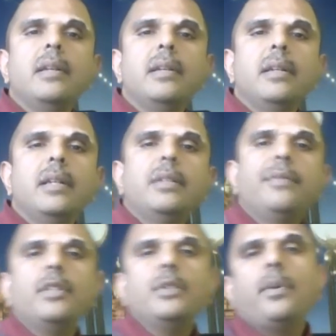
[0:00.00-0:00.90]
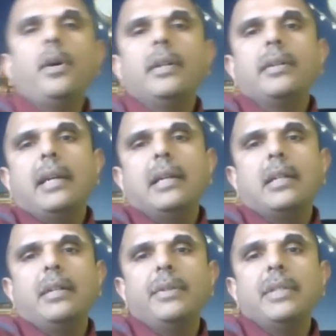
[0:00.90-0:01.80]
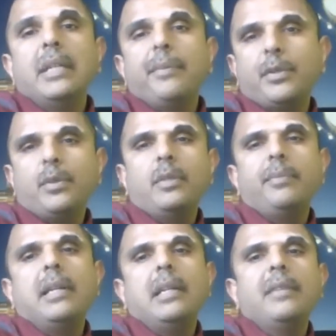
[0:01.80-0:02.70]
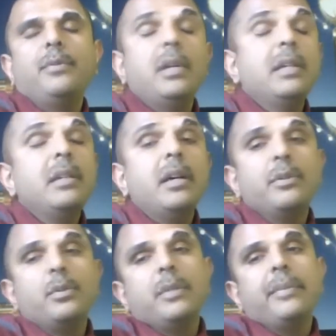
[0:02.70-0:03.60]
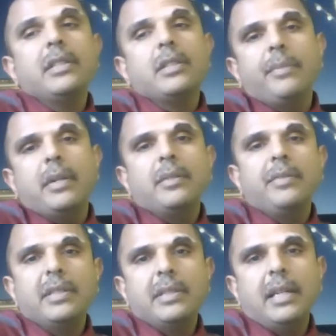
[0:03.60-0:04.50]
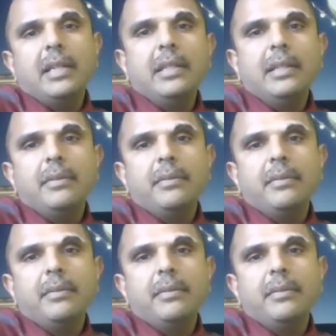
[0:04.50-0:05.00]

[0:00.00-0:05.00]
In the first part, I covered an episode in my life where I had gone through an immense amount of anxiety